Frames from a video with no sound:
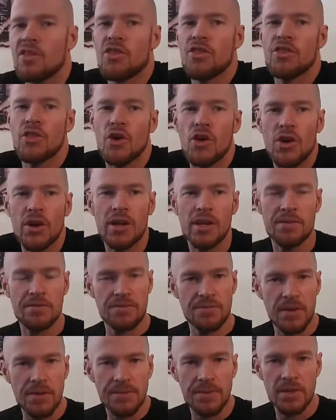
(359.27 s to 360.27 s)
30 to
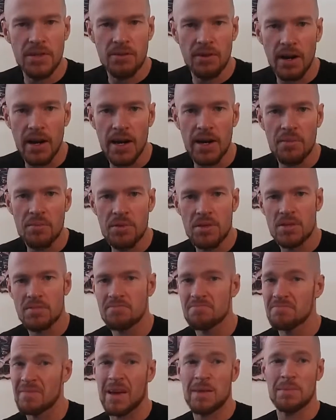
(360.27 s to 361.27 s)
50 grams.
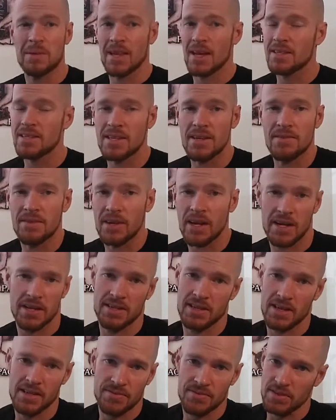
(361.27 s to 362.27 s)
Maybe that's even
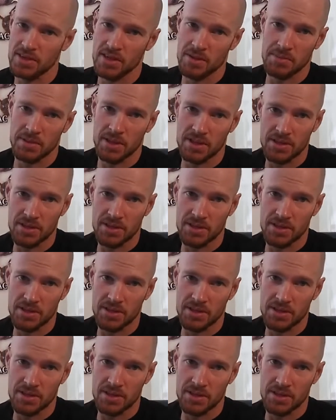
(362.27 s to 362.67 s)
excess for some